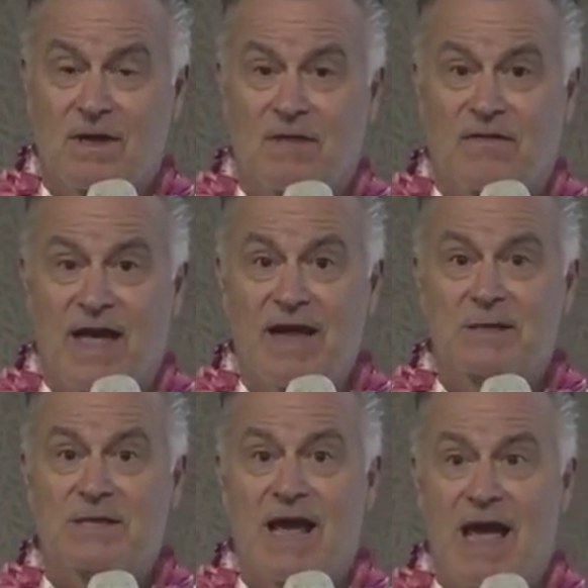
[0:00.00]
That is
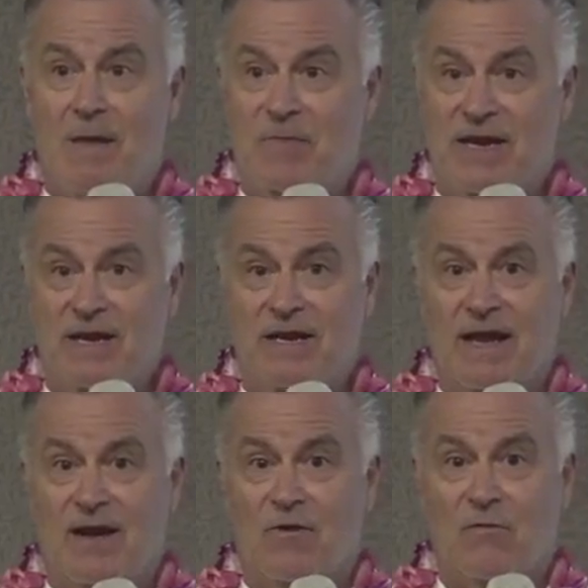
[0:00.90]
happening
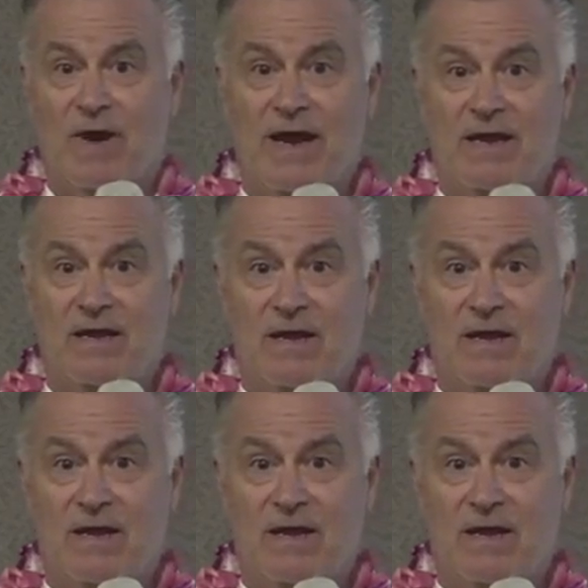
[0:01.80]
at a rate